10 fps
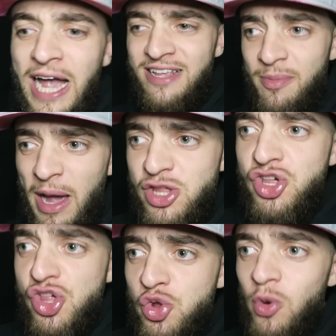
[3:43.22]
guys, I'm actually
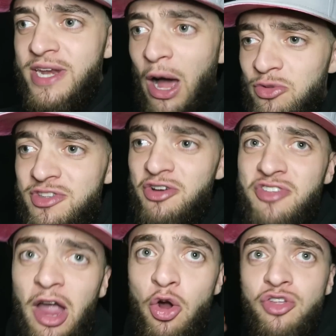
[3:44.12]
just going downstairs.
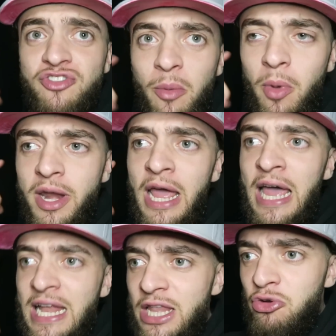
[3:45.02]
I heard someone
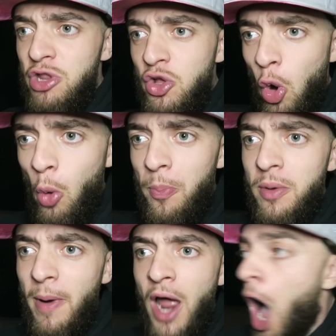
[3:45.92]
literally open my...